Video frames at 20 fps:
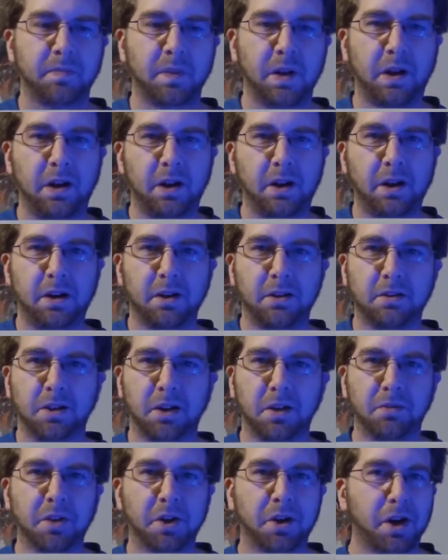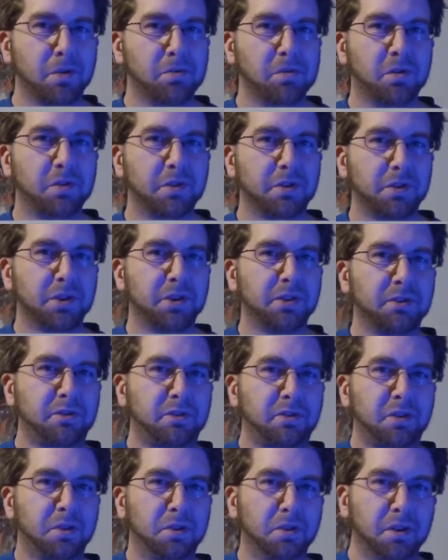I love the cover for this,
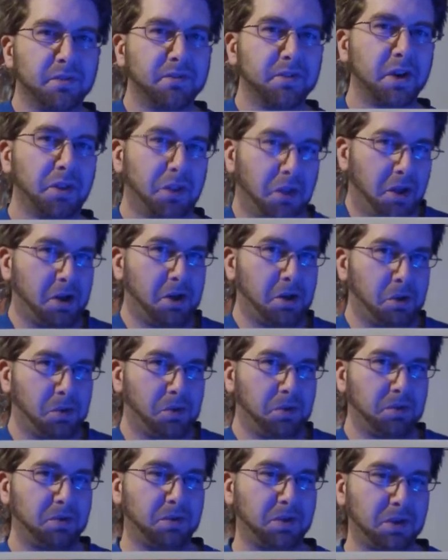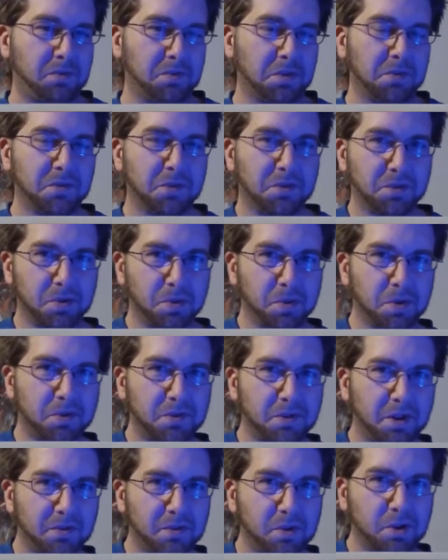so if nothing else, even if the story
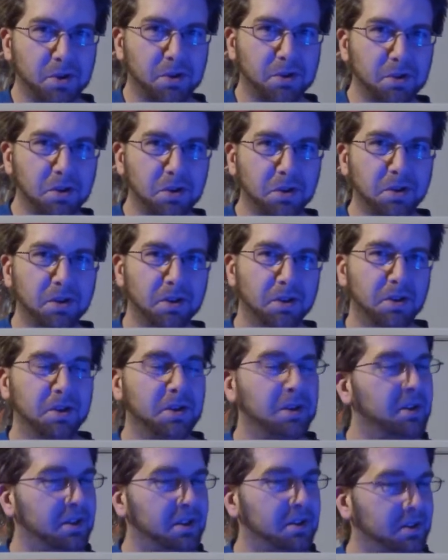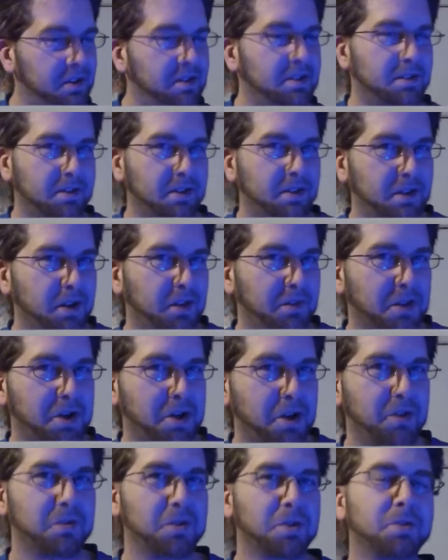is not very good, I love the
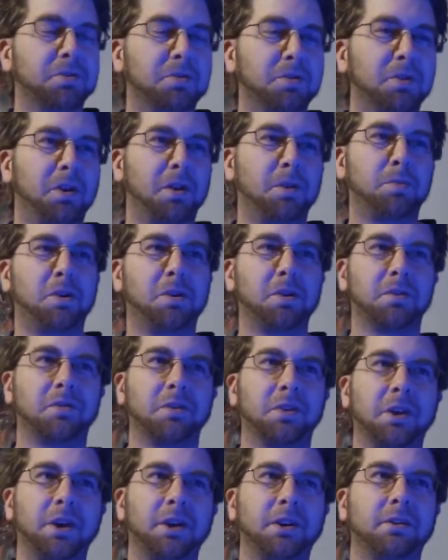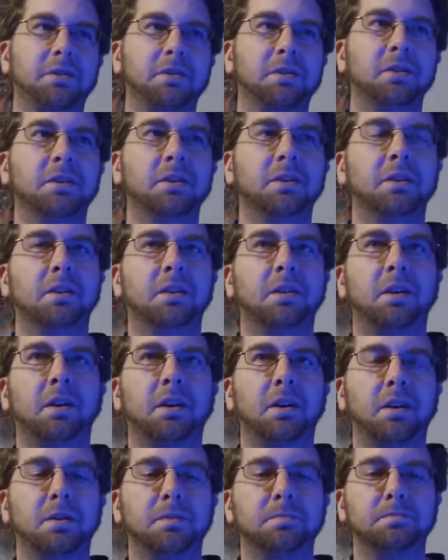cover, so I bought it for that.
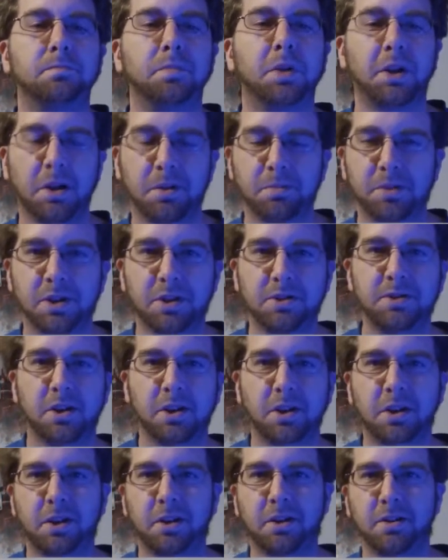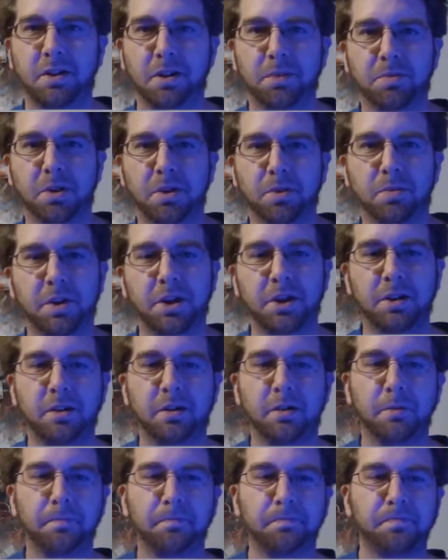But I'm going to check it out. I'm going to read
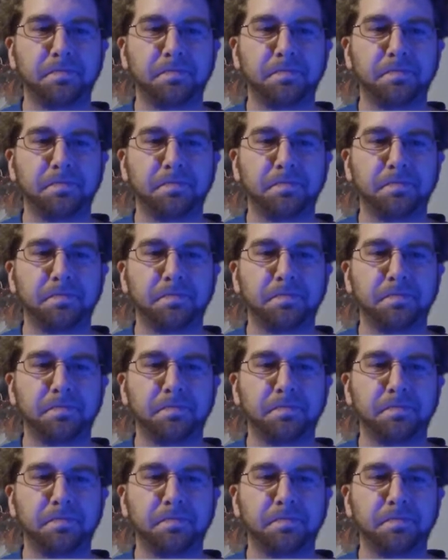it.